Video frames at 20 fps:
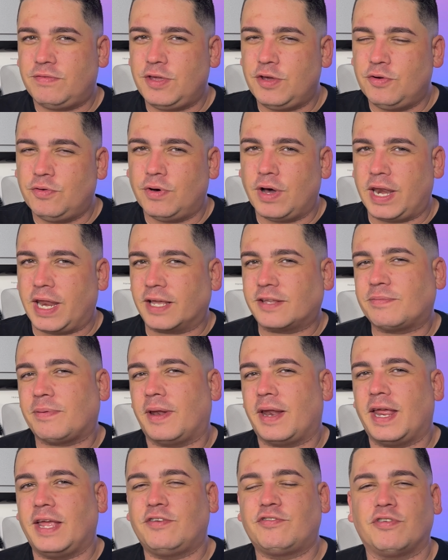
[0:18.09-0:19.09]
you an
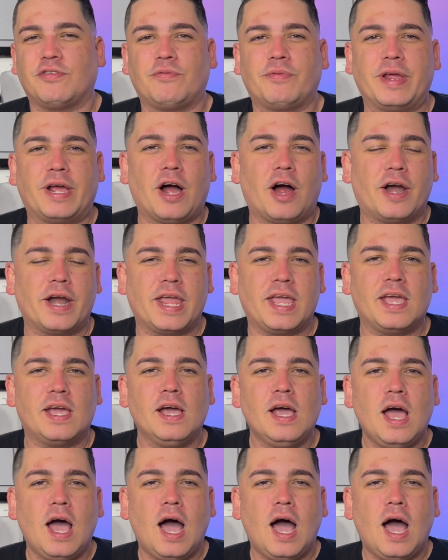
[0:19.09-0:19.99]
explanation regarding